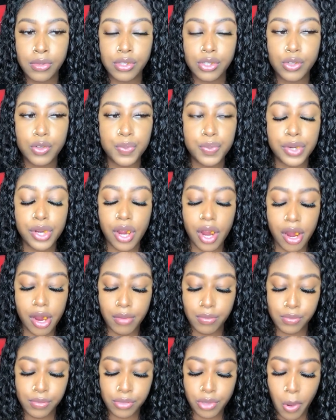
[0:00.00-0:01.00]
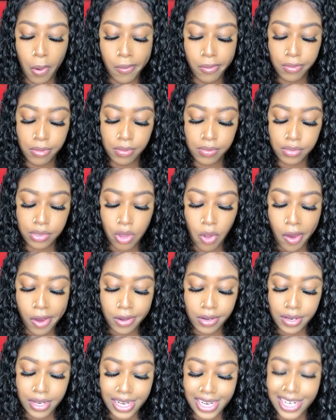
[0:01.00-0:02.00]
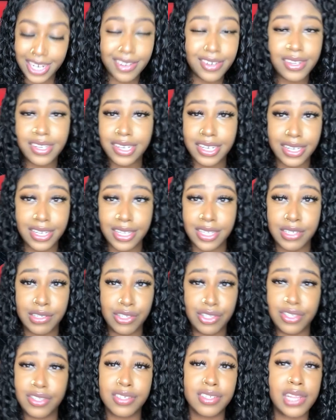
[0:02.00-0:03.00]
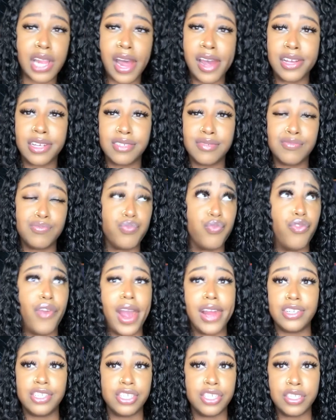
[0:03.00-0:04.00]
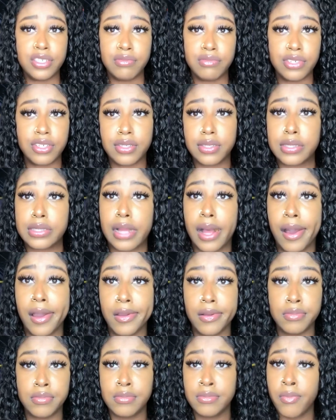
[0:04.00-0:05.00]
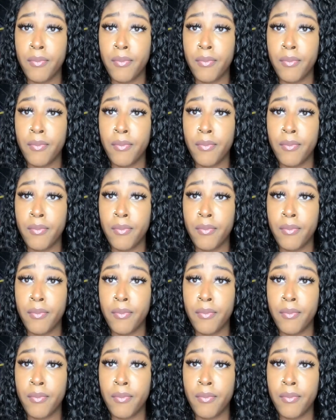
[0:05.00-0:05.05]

Super arrogant, just like ratchet, just like,